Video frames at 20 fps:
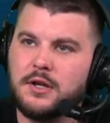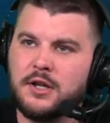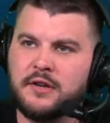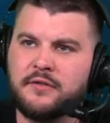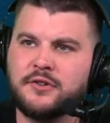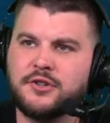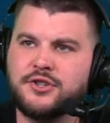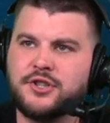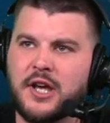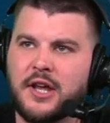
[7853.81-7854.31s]

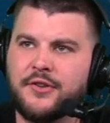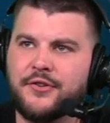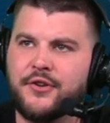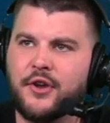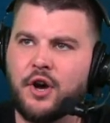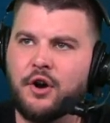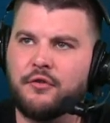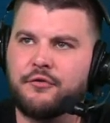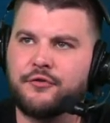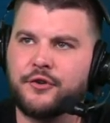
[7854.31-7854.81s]

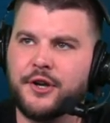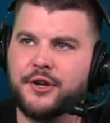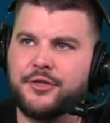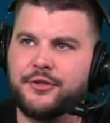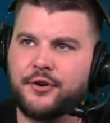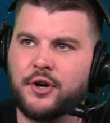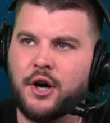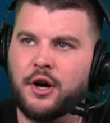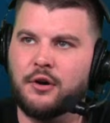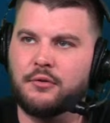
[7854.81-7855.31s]
DiVincenzo, free
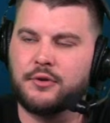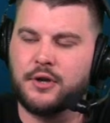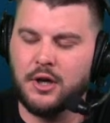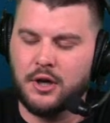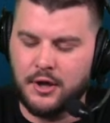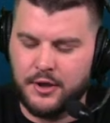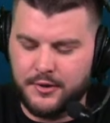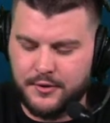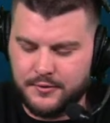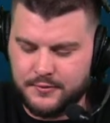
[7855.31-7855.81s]
throw,
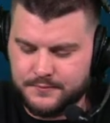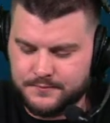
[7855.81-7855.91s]
good.